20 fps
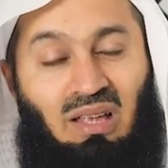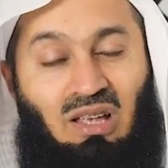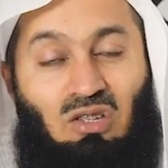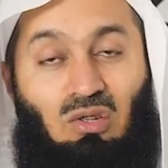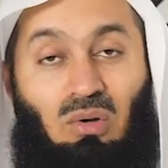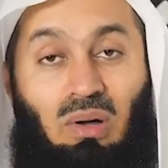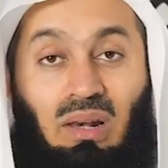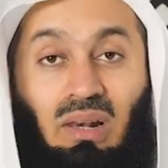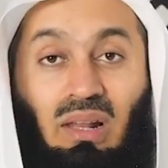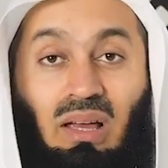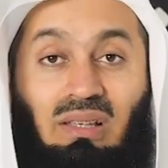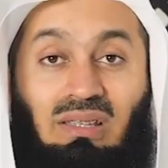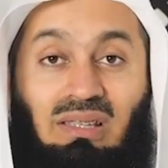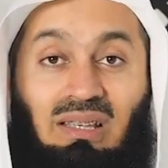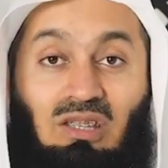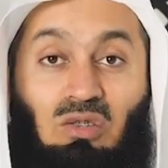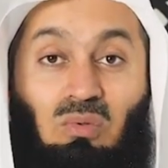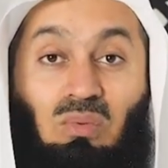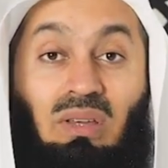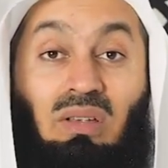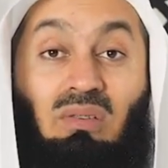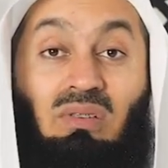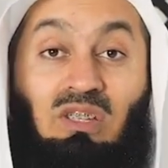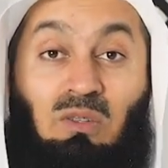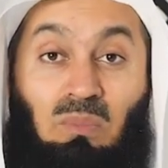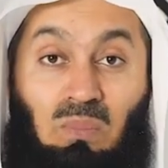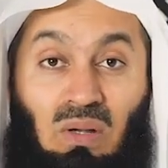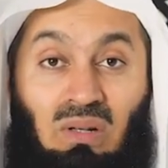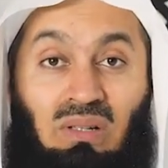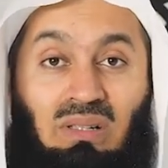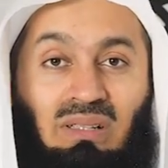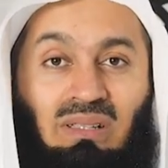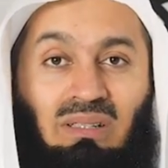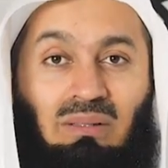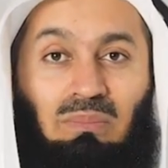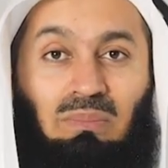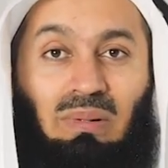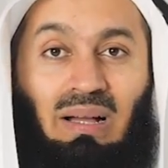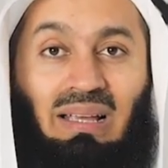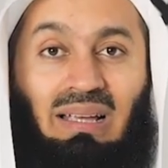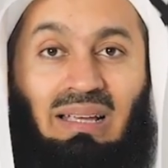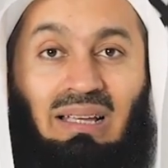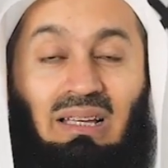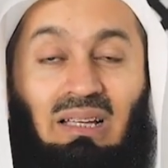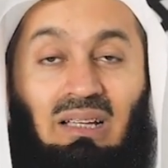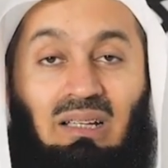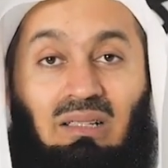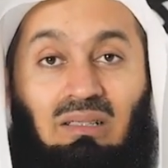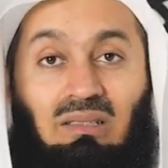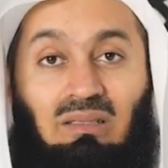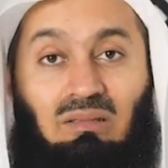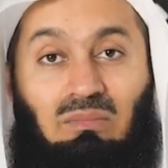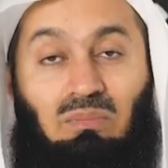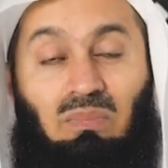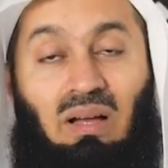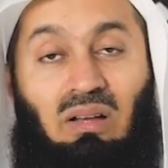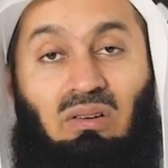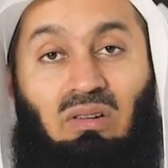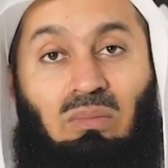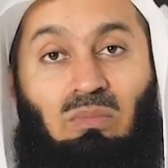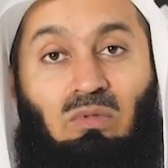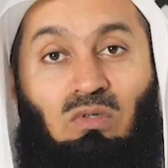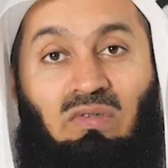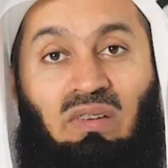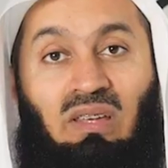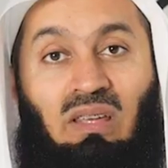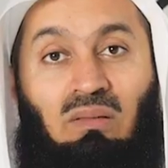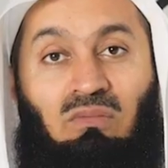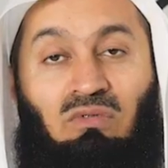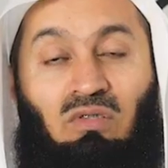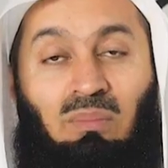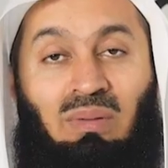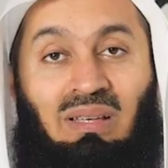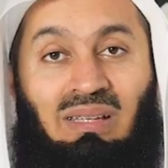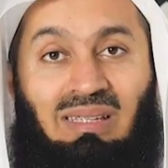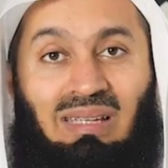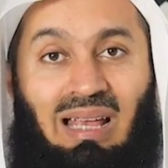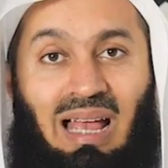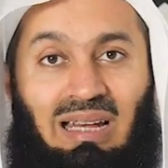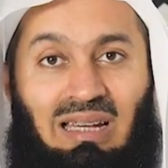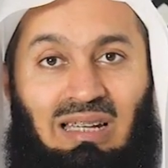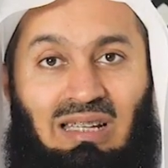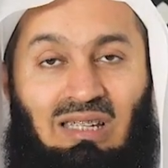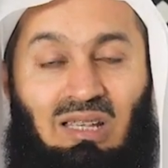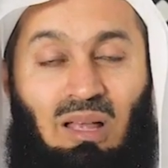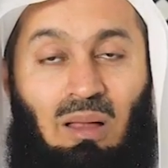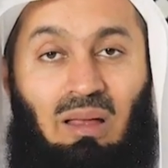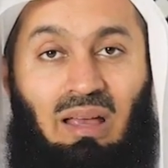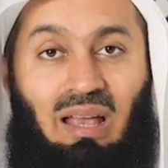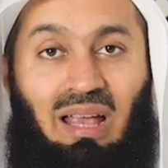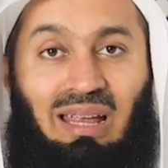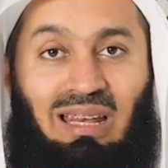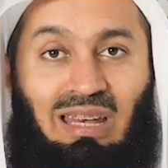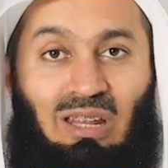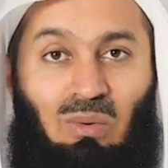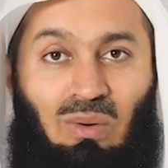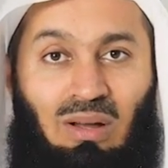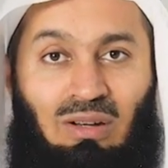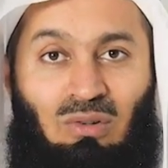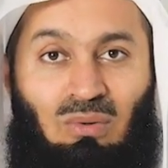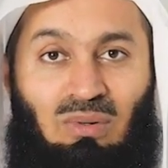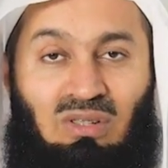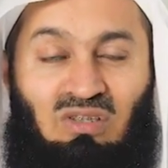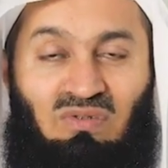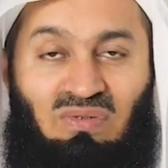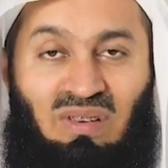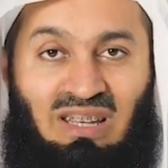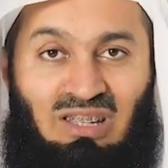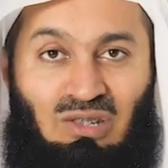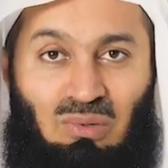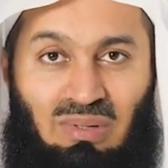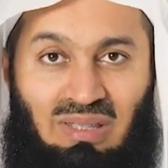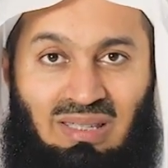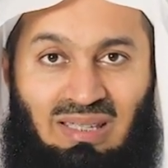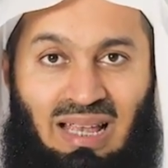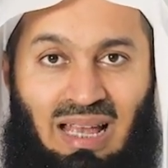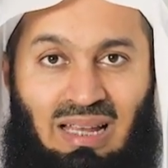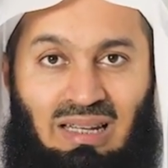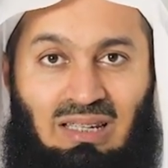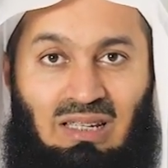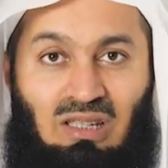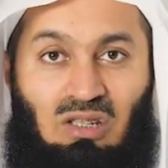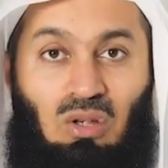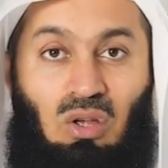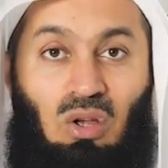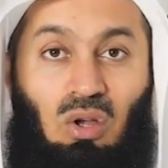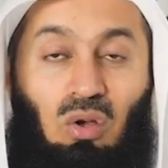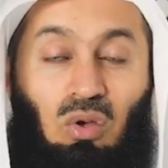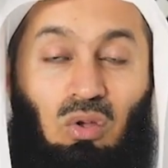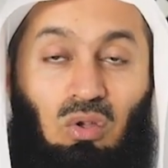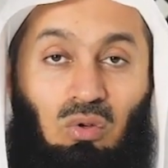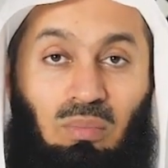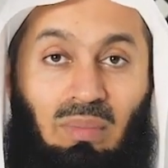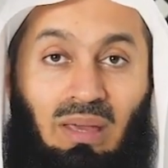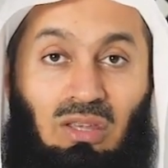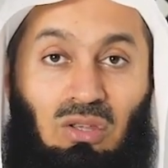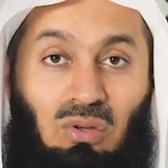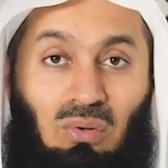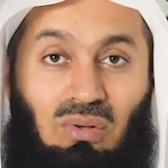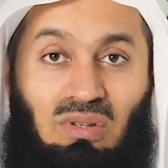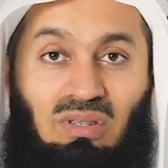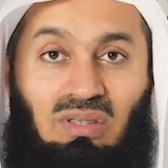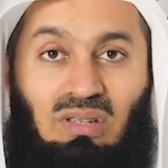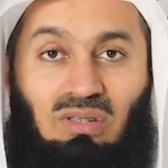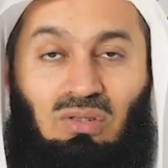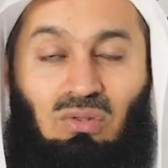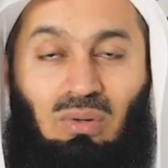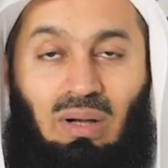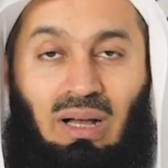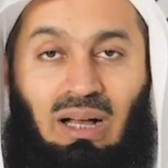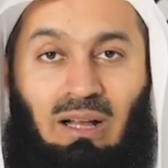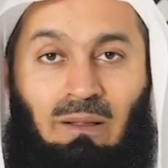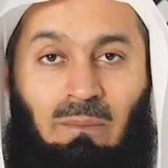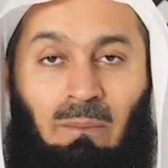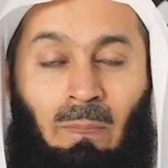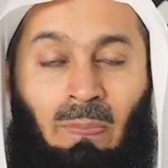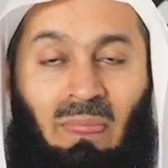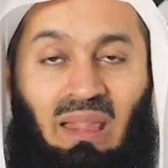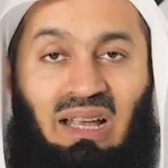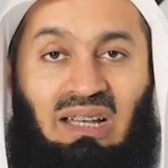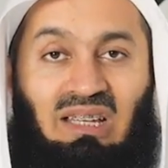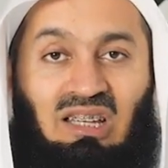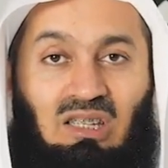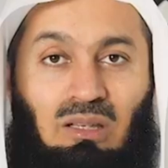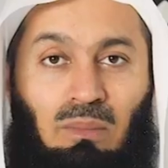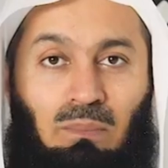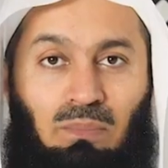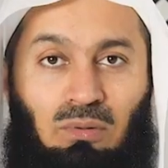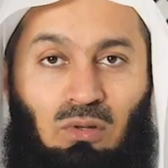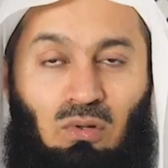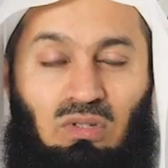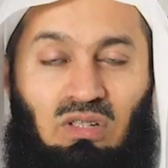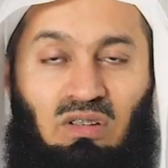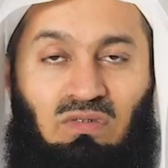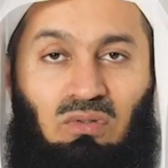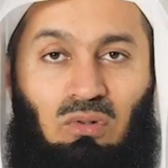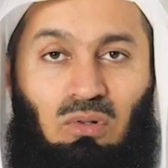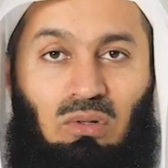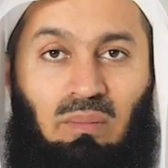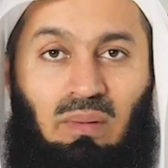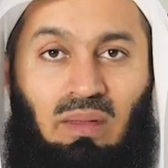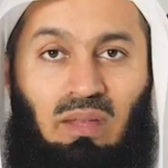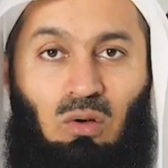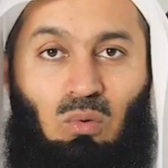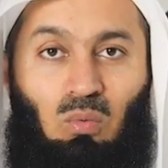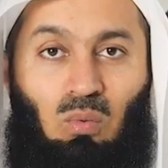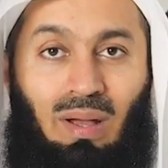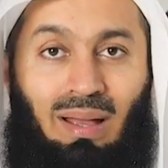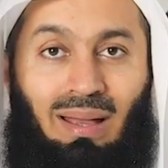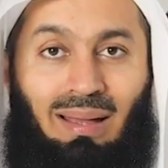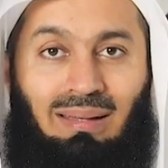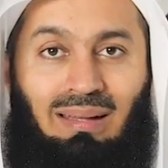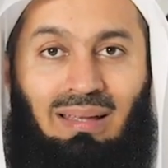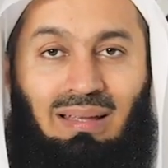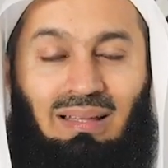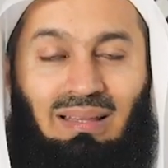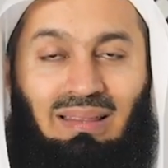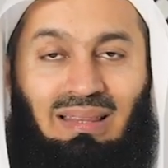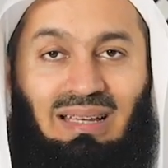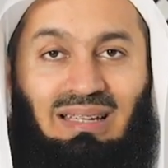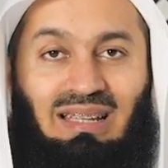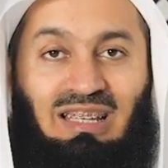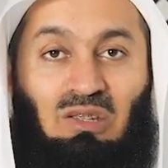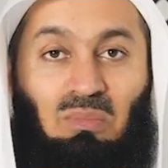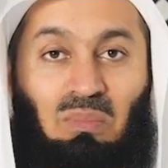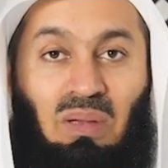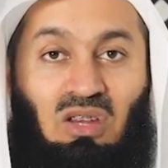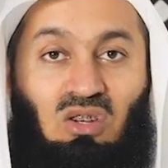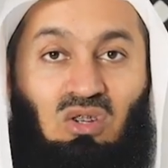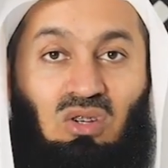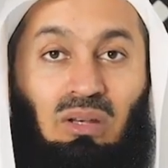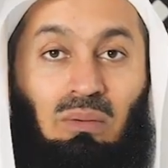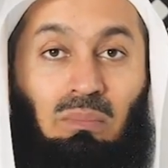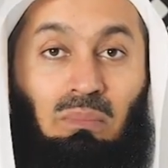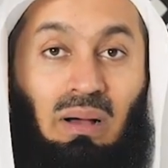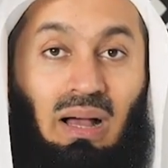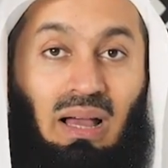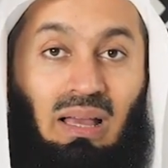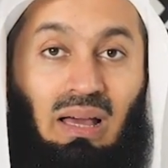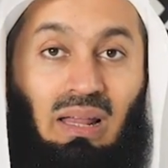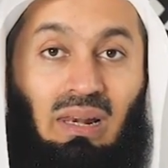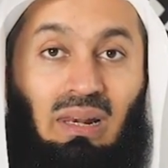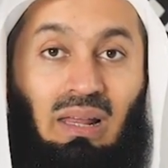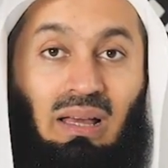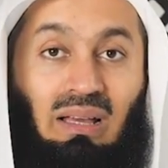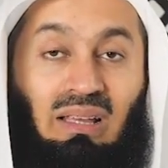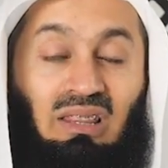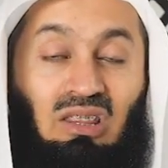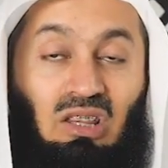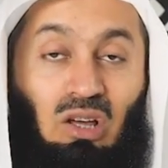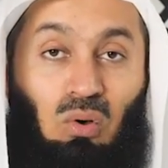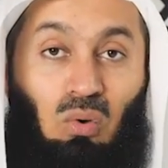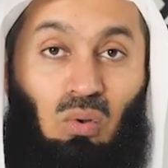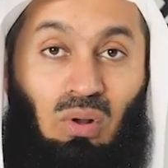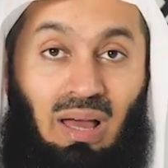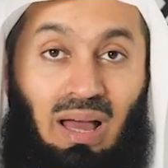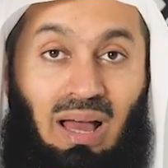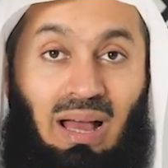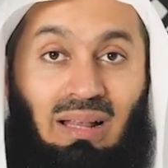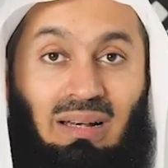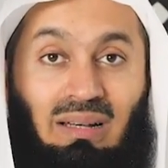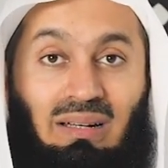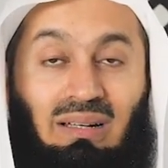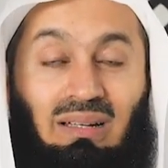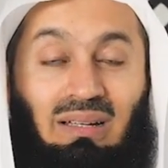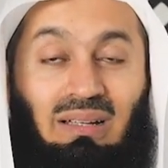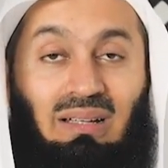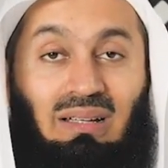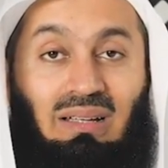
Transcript: So Allah says, We responded by, by removing him from his sadness. Anyone who's faced with sadness, you may use this dua. It is a beautiful wording that is mentioned by Allah in the Quran